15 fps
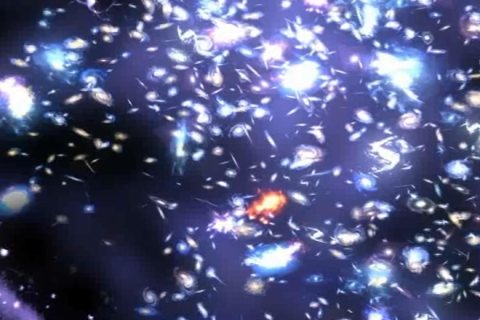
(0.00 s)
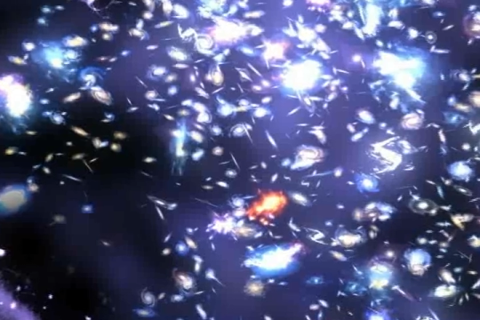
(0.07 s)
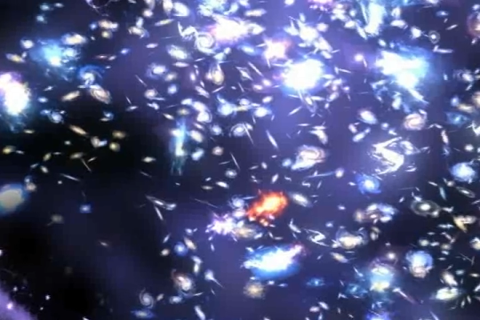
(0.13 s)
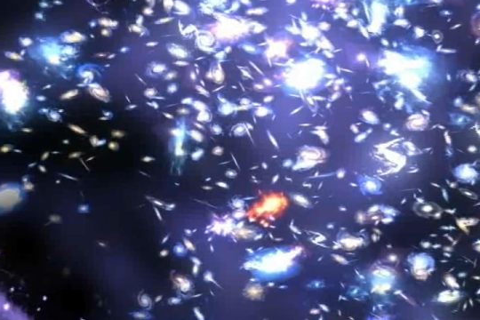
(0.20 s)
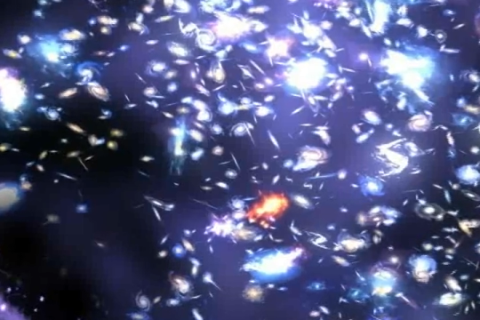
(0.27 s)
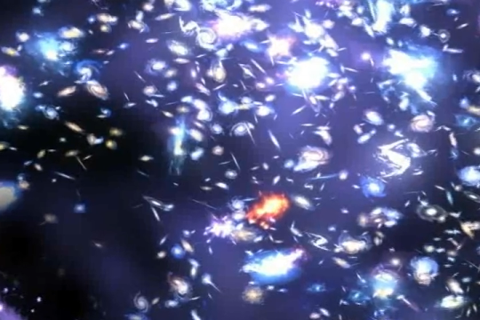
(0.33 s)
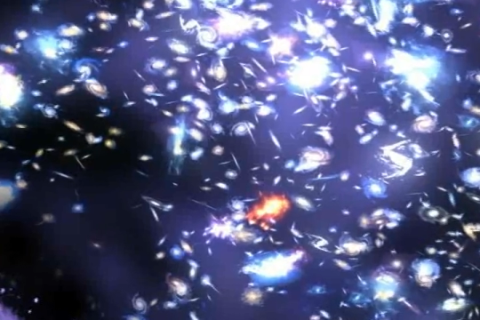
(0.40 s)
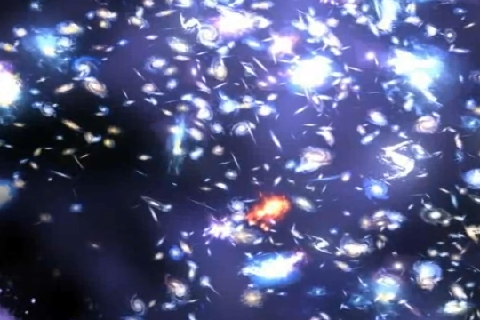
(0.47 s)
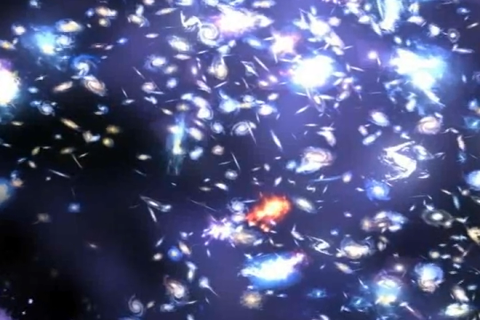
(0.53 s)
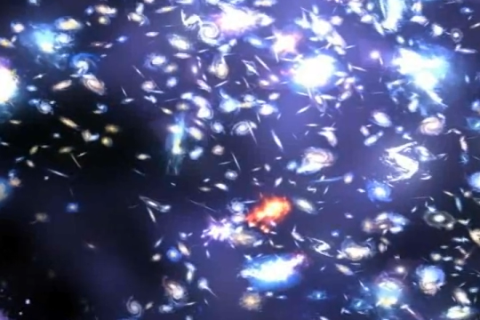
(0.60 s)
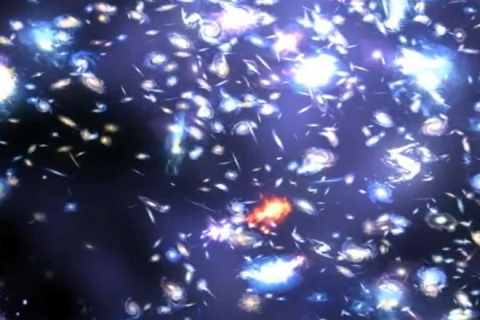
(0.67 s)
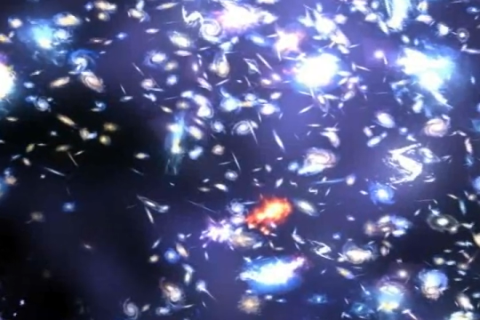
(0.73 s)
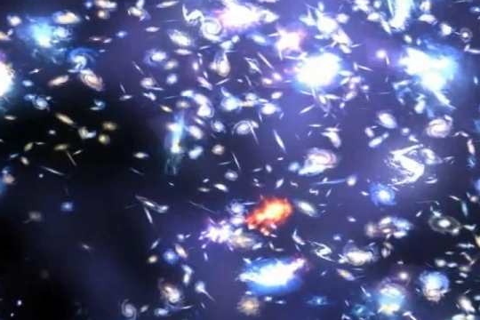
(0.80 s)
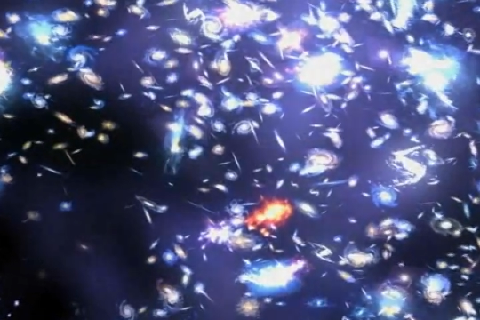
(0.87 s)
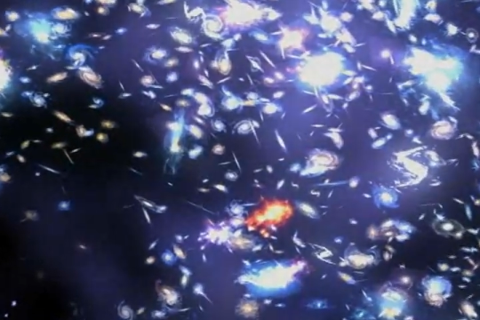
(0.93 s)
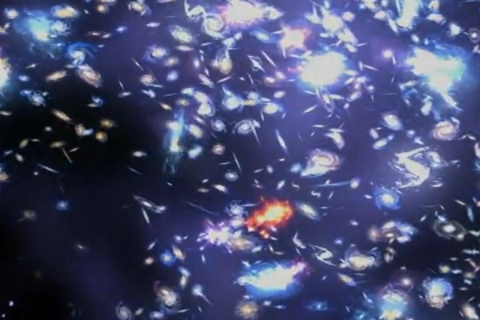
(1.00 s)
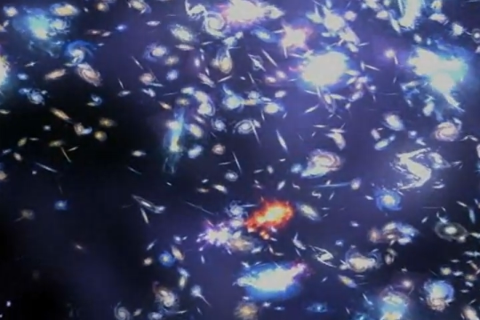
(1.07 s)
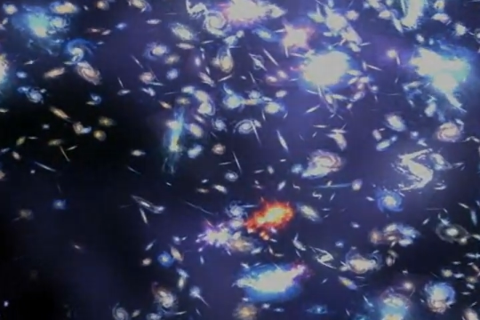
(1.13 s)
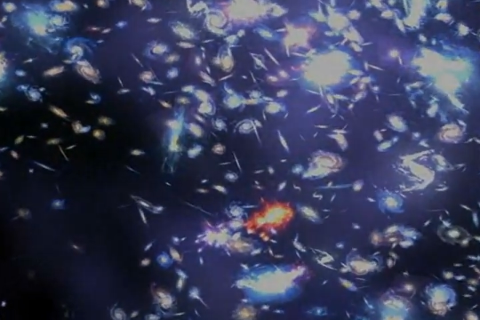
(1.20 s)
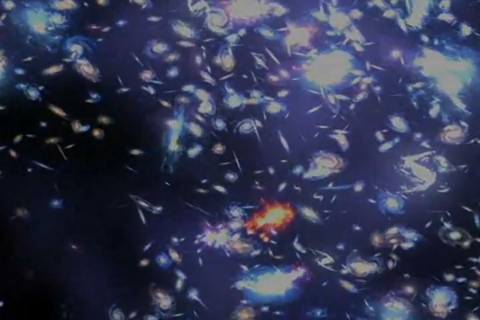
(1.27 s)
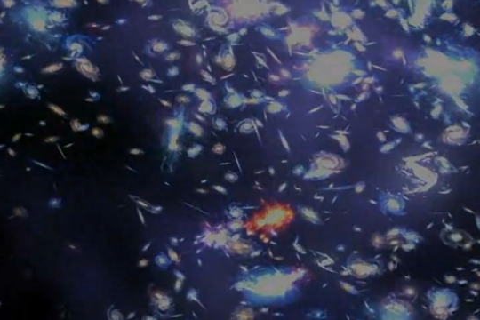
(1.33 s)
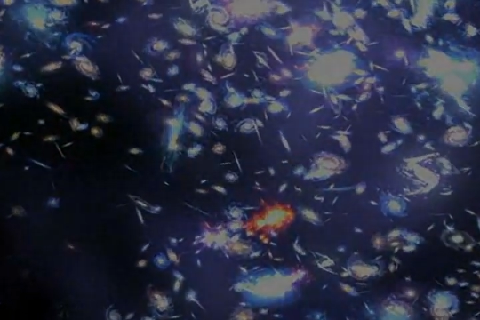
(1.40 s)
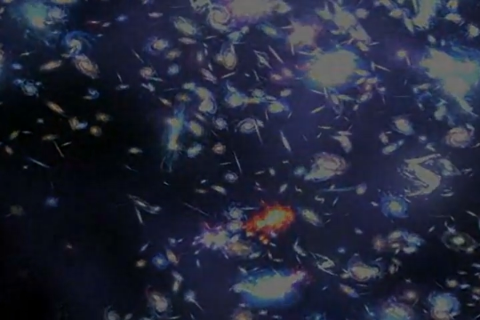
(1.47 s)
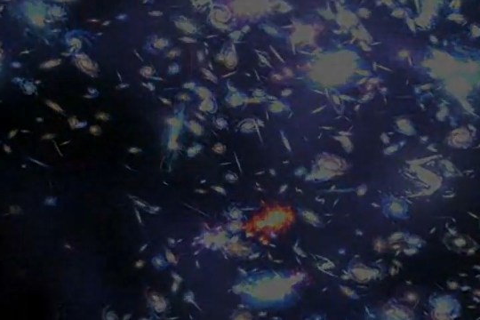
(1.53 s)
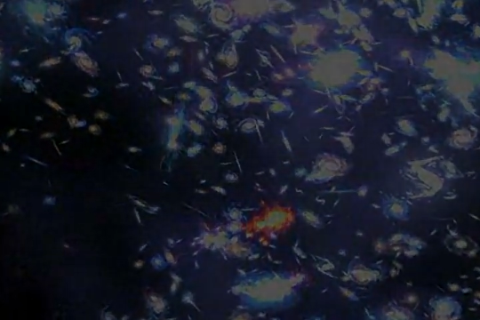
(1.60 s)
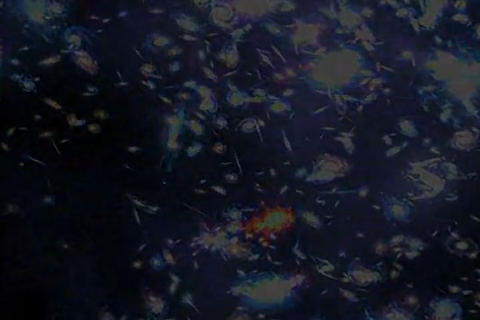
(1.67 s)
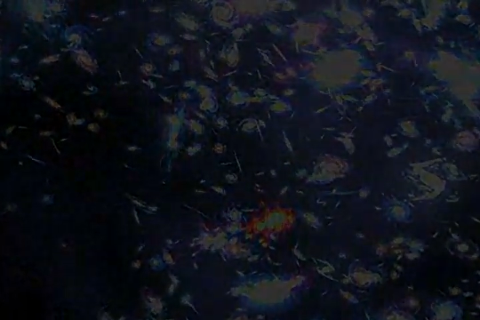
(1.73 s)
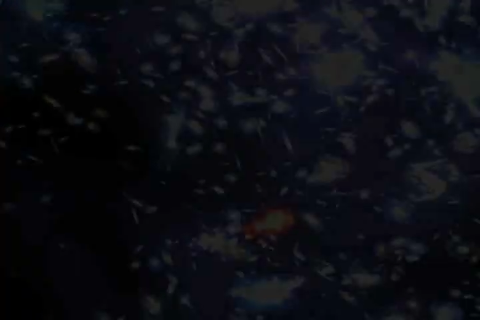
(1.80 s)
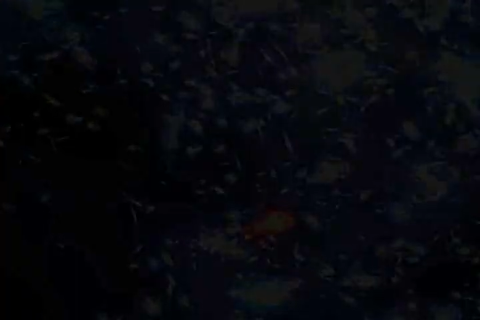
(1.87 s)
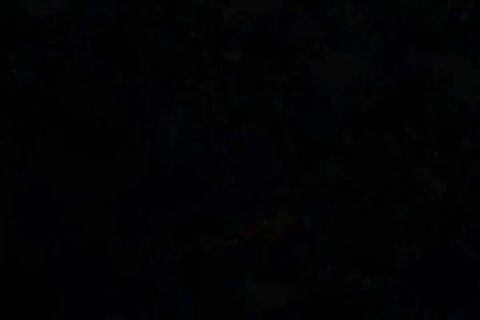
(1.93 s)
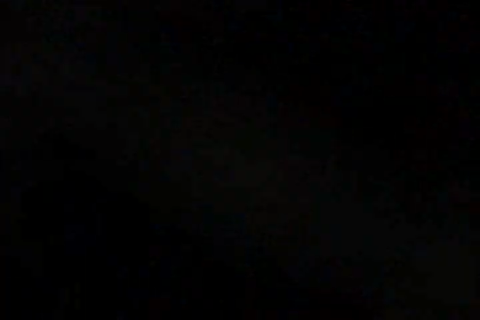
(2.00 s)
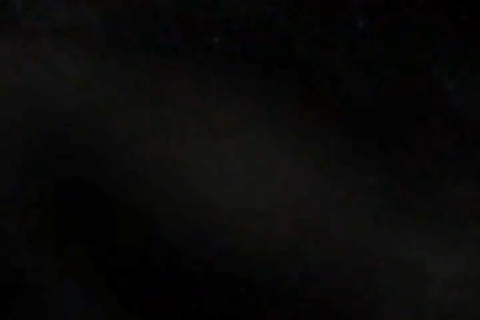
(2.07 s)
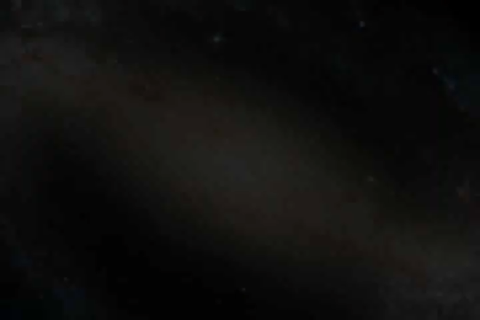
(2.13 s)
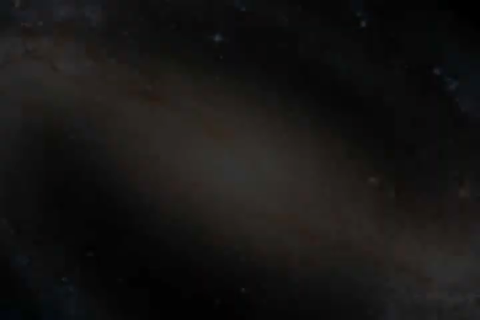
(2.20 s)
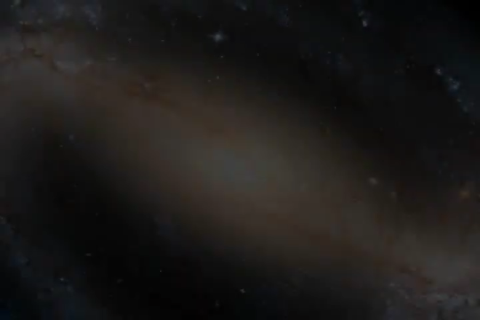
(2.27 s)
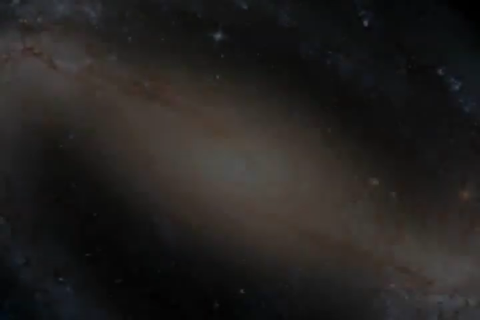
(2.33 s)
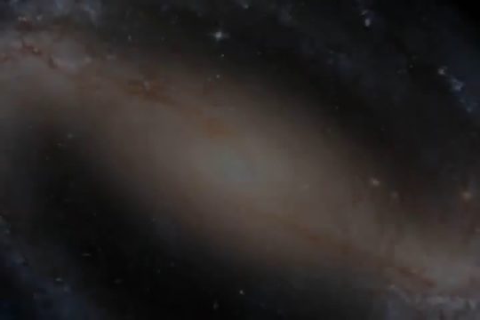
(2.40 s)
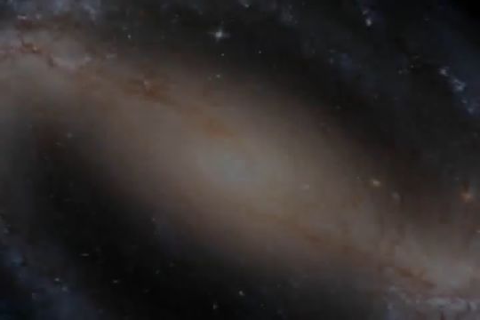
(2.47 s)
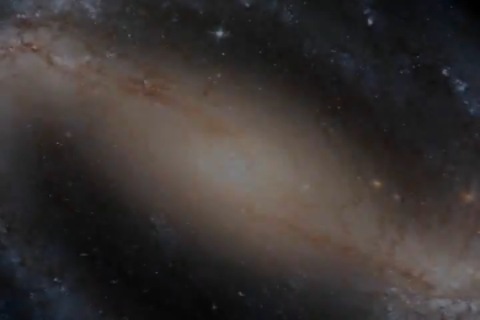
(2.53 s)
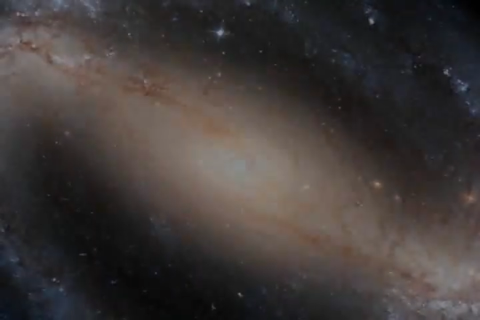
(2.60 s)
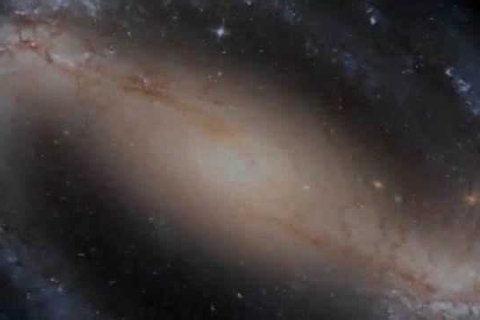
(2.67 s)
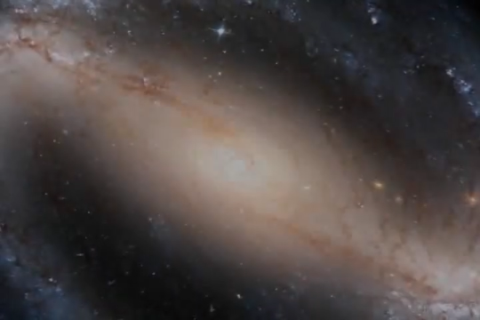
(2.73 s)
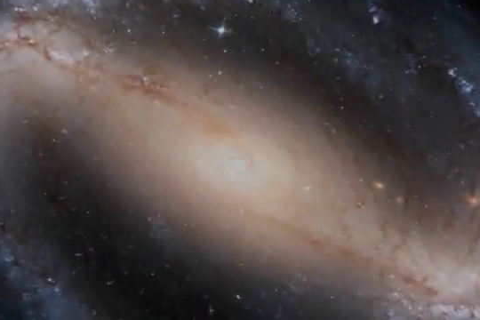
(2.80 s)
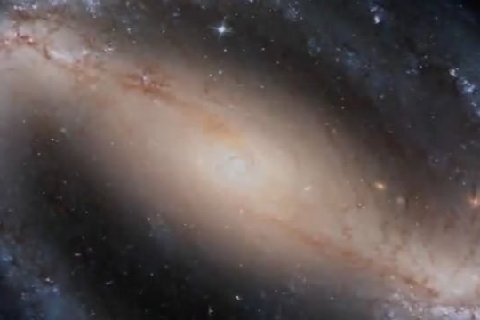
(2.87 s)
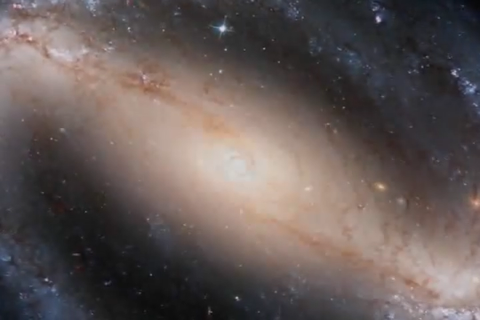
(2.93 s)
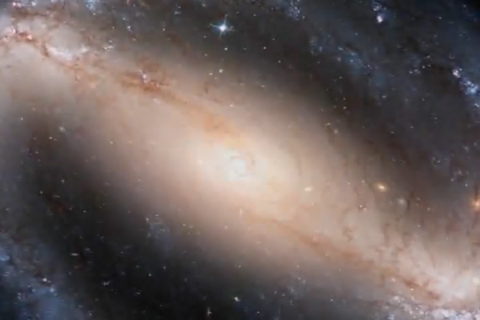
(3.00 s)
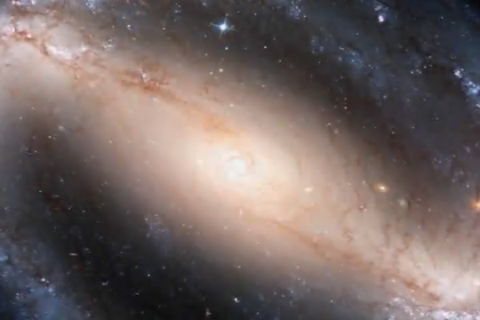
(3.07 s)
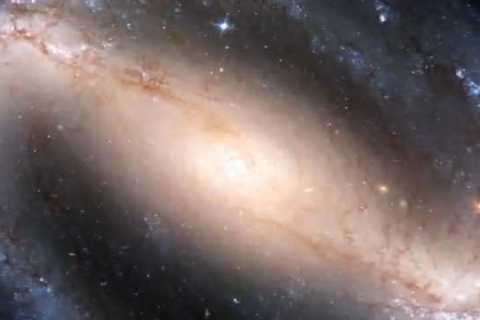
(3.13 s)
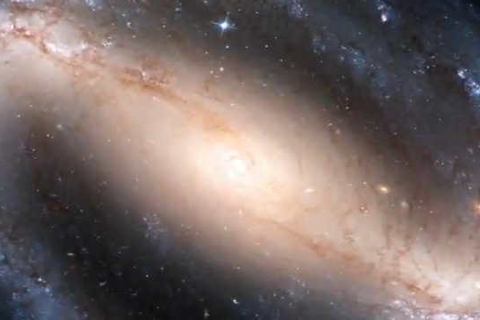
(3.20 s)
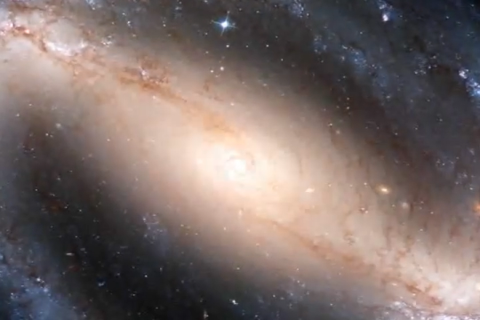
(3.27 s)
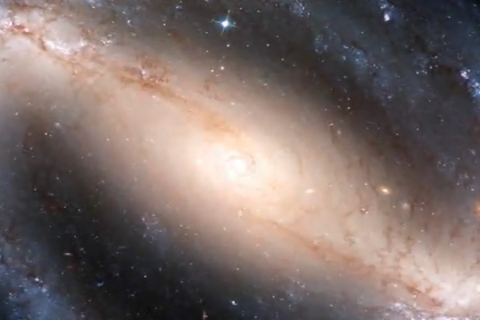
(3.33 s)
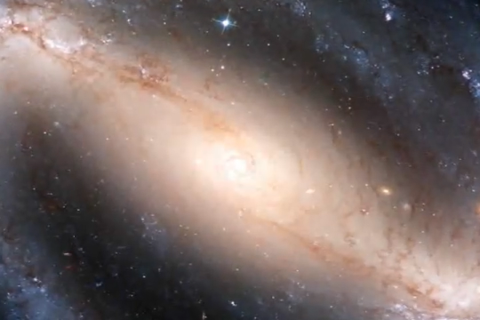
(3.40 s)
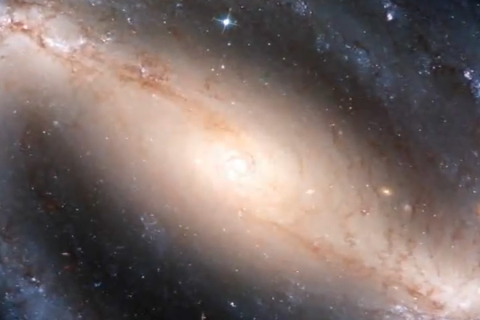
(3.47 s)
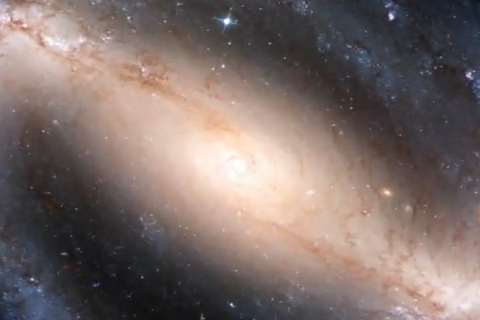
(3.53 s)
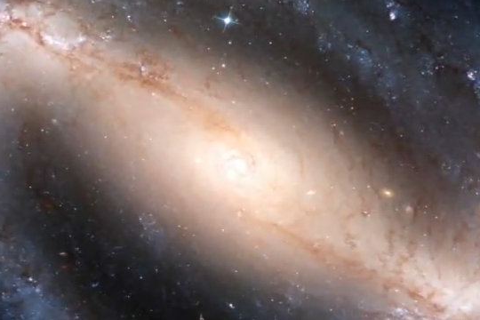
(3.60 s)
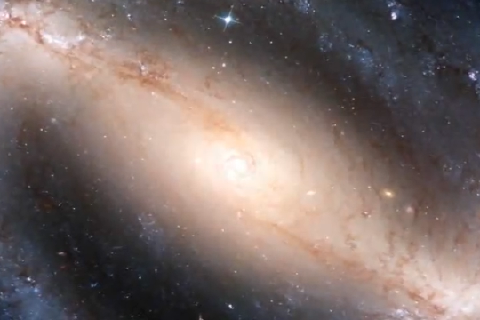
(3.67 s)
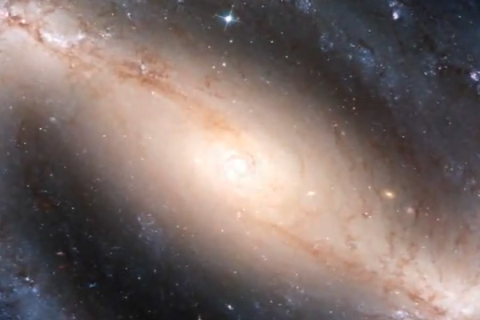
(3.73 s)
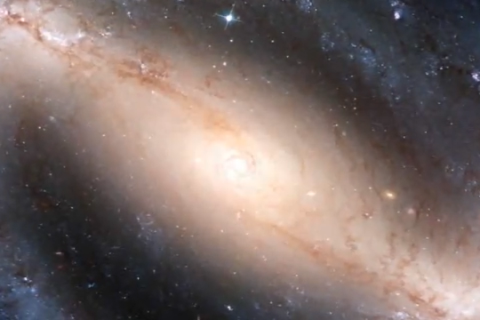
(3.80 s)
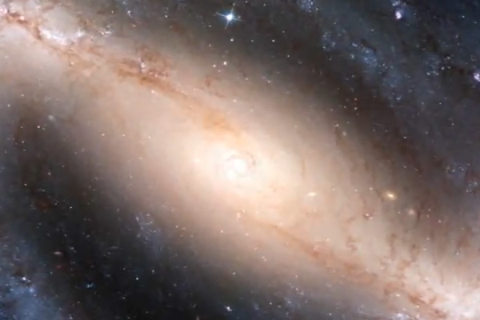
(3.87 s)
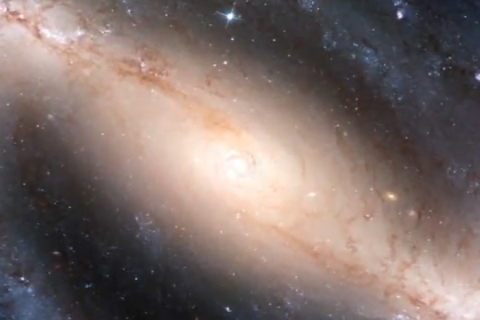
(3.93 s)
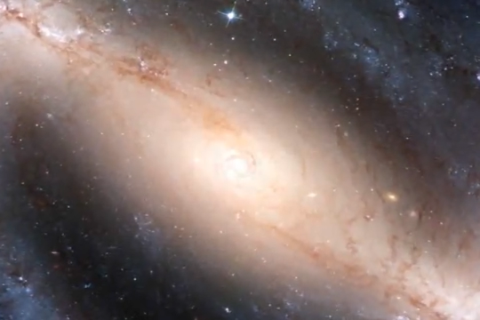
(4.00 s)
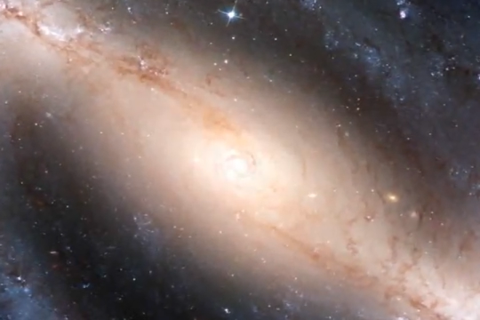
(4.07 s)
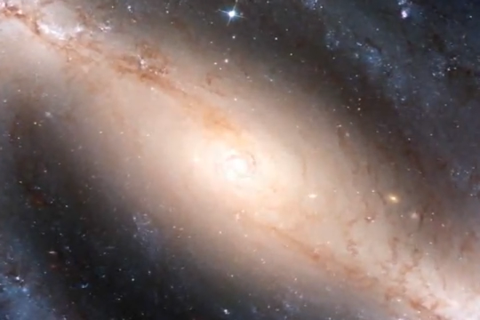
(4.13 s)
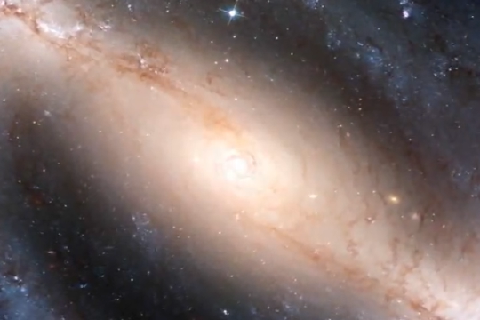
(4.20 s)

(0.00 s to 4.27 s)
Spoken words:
Nobody's mouth can be seen.